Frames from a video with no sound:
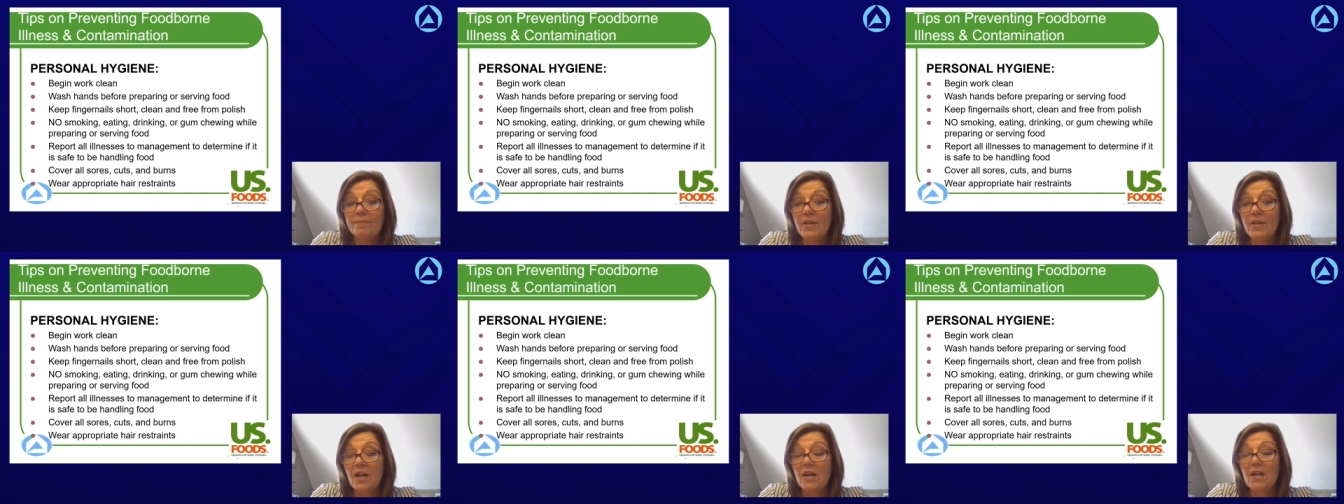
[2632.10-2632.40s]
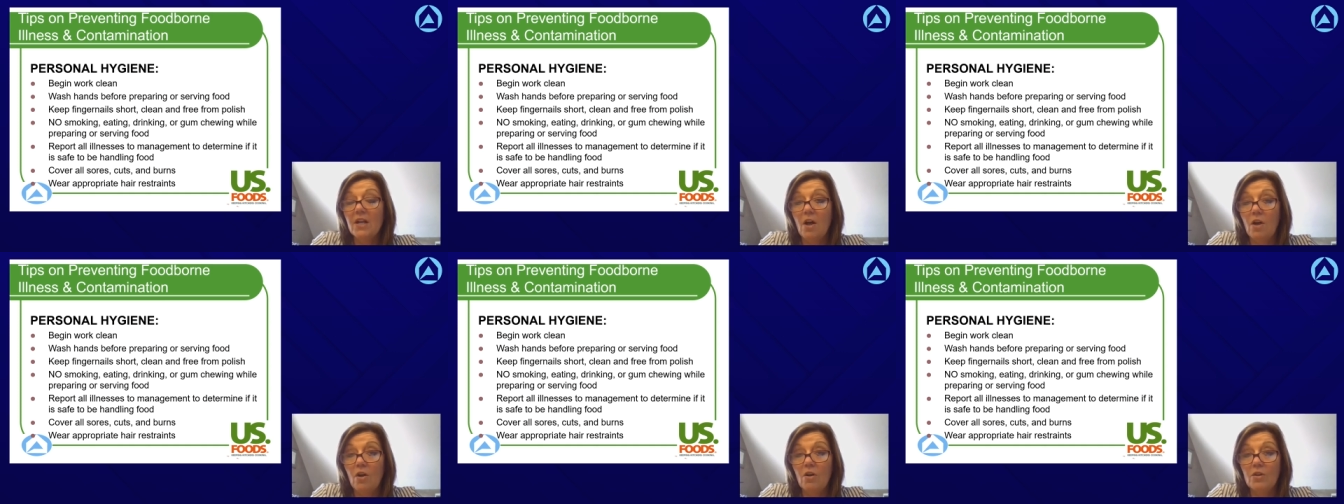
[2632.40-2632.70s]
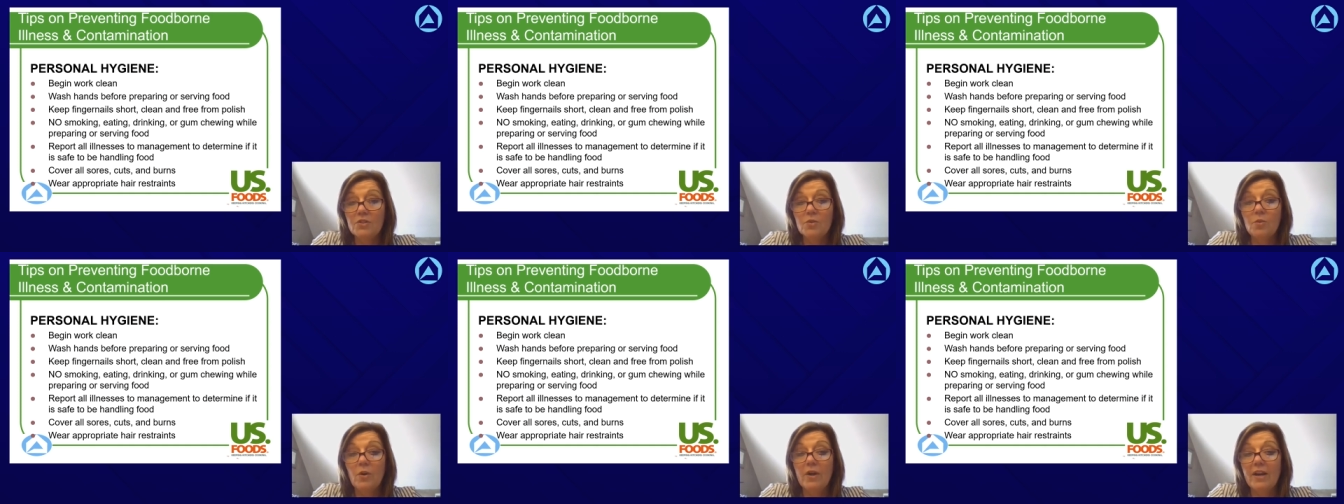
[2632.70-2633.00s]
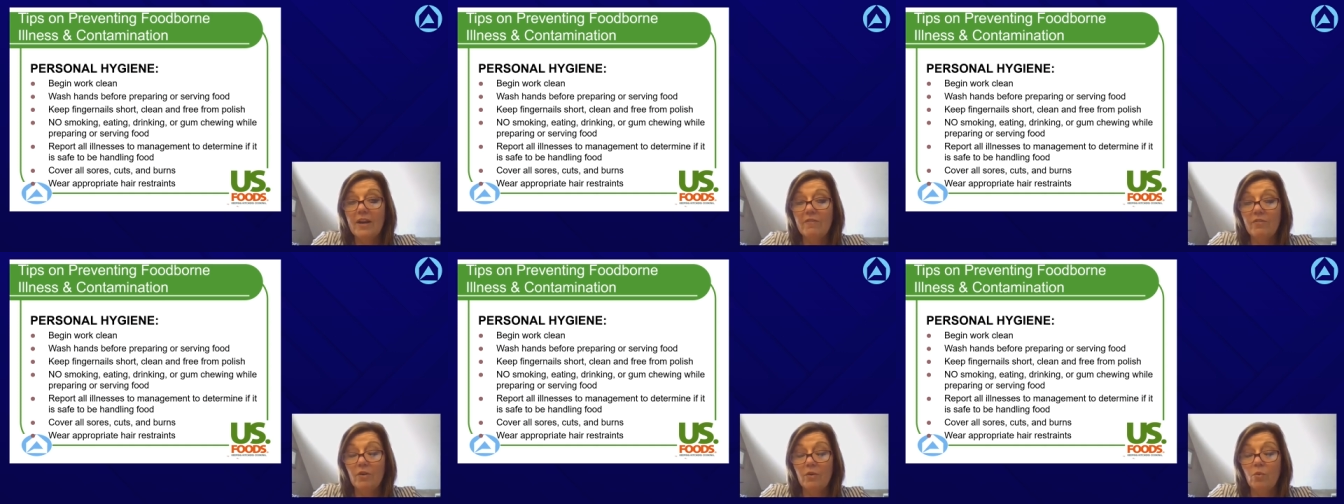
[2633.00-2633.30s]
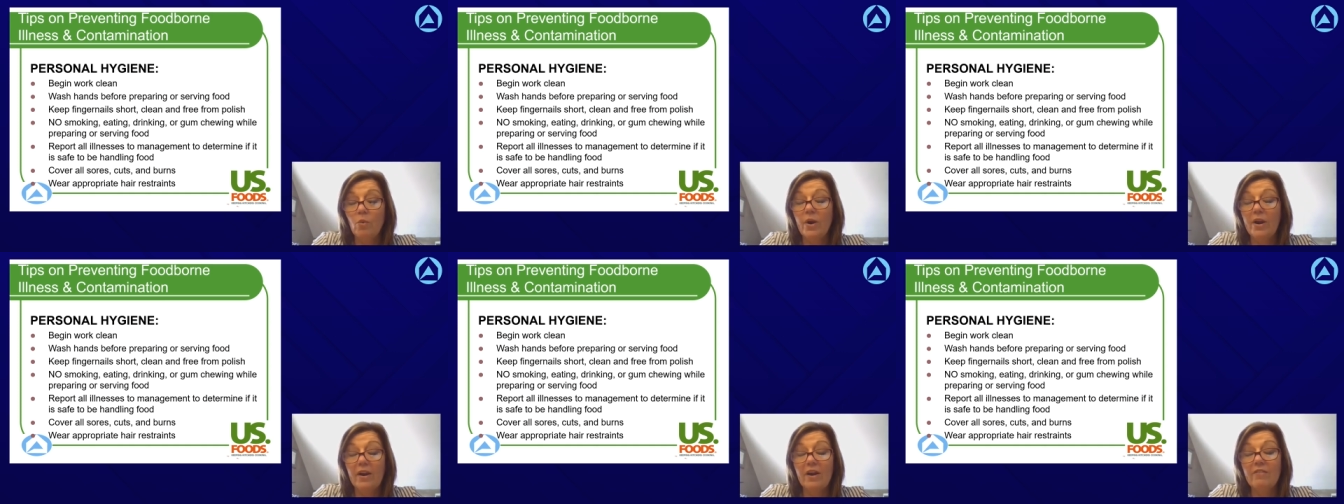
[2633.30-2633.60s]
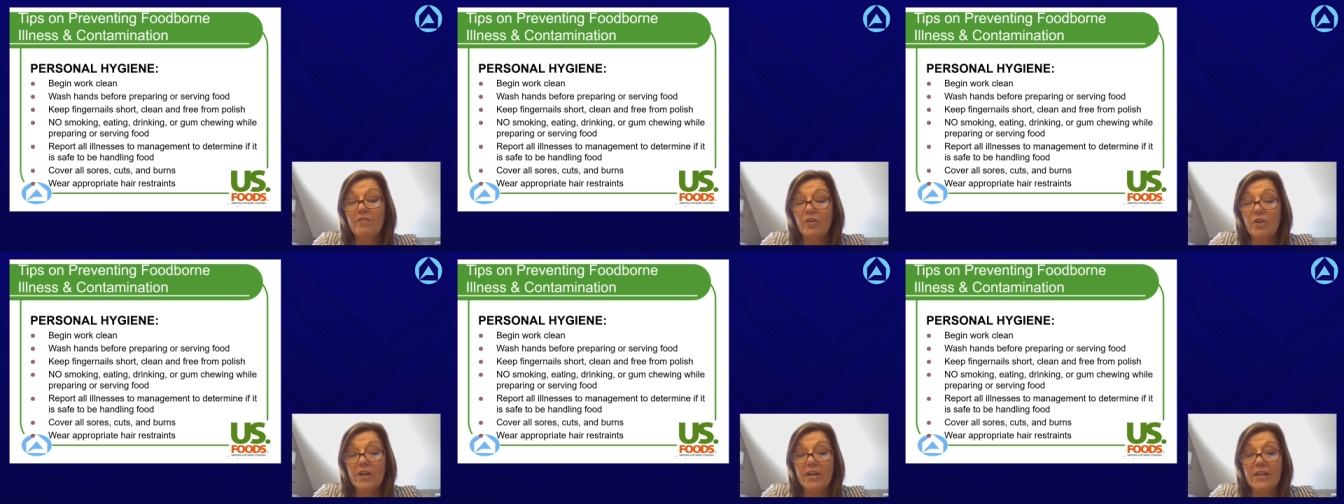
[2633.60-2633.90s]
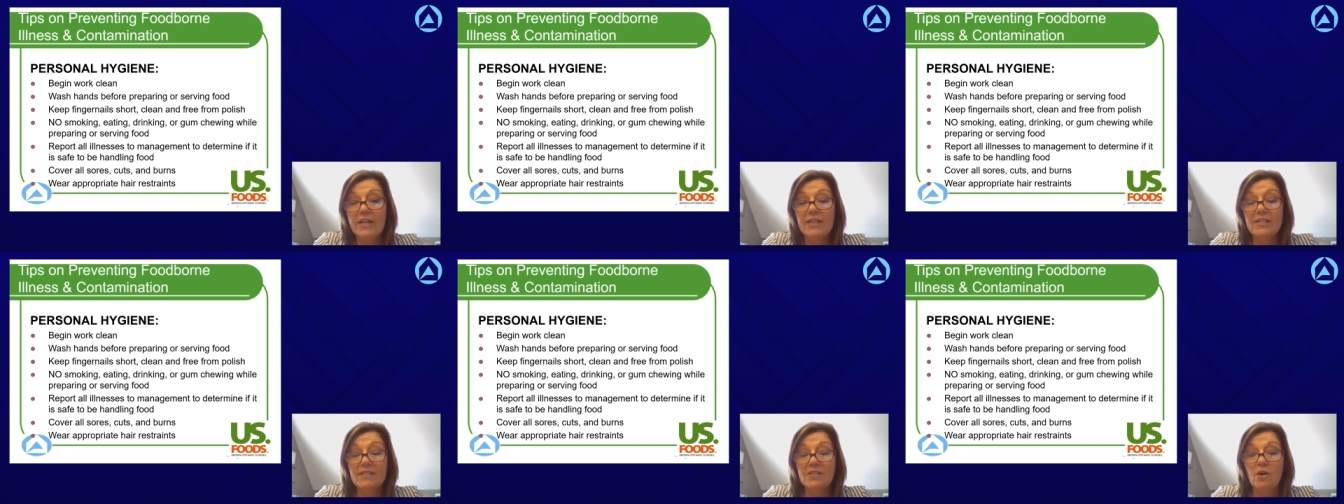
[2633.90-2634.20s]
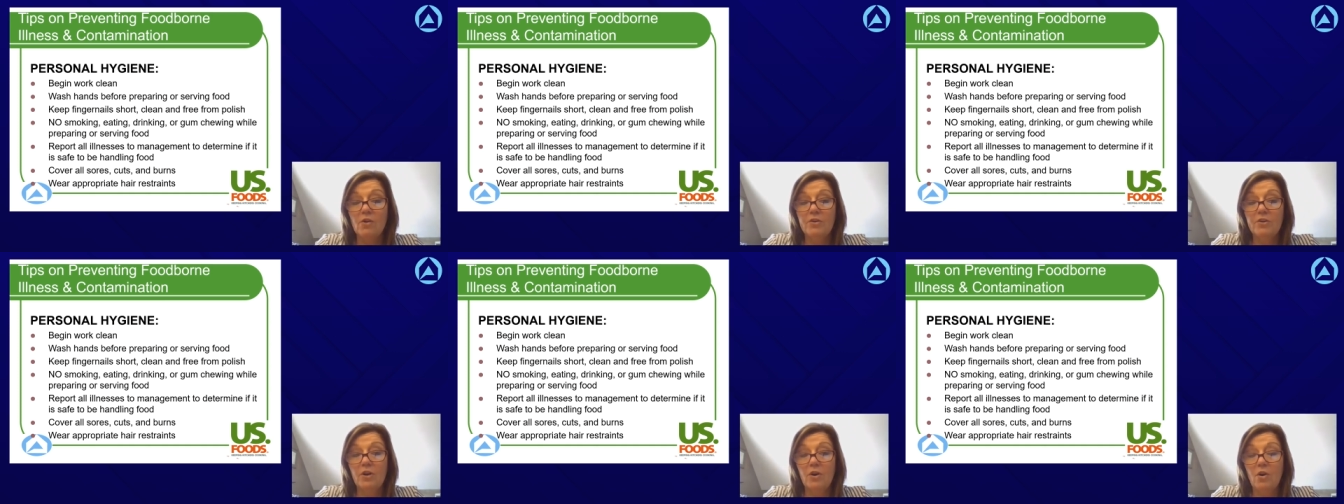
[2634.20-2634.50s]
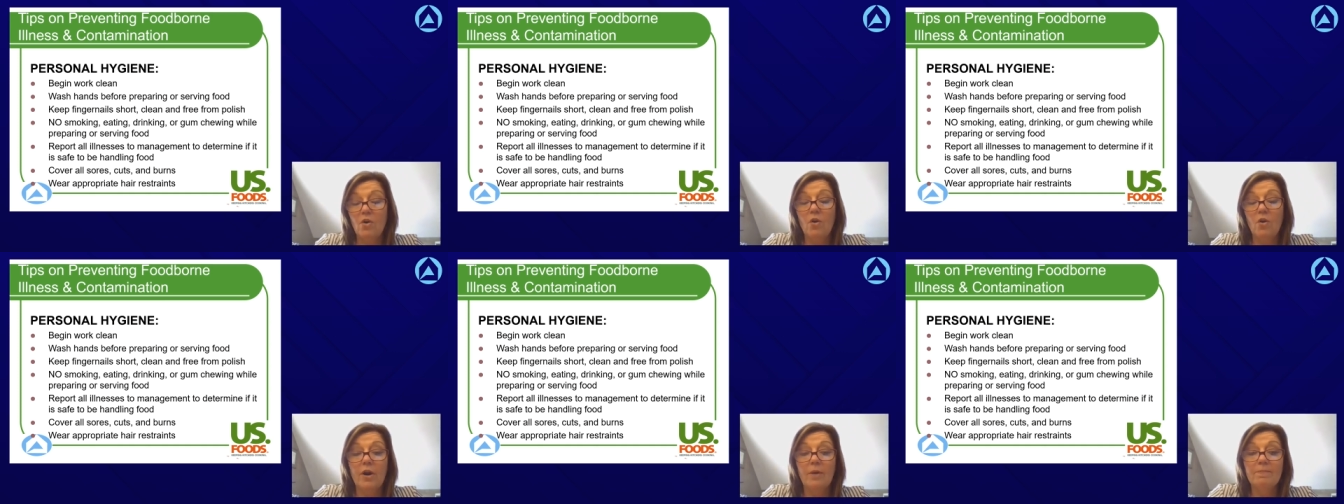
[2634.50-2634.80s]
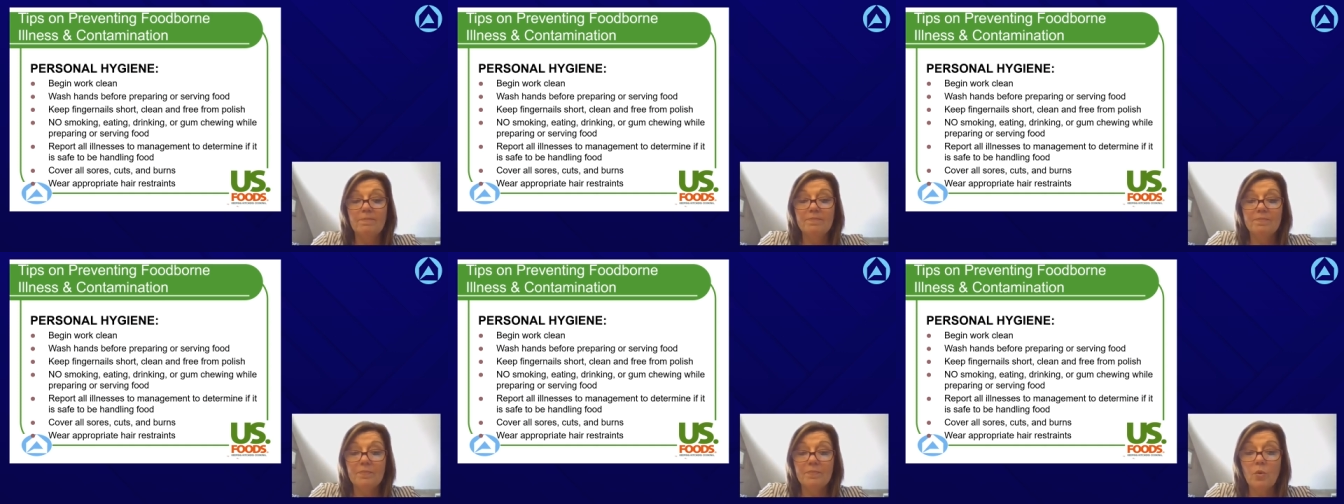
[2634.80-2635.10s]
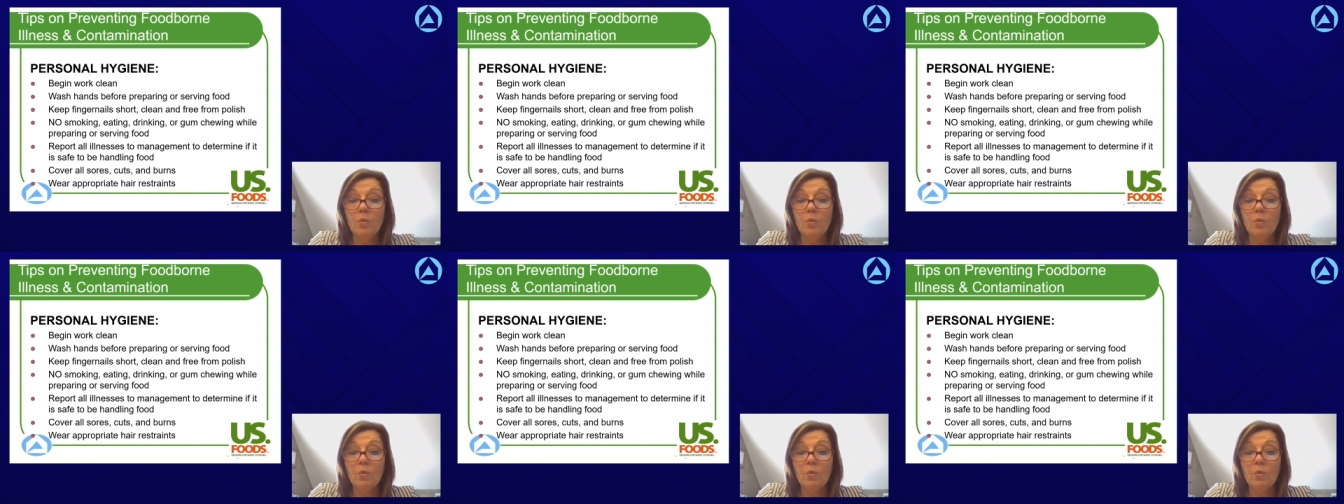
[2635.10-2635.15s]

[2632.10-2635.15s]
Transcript: a gauze, wherever it is on your arm,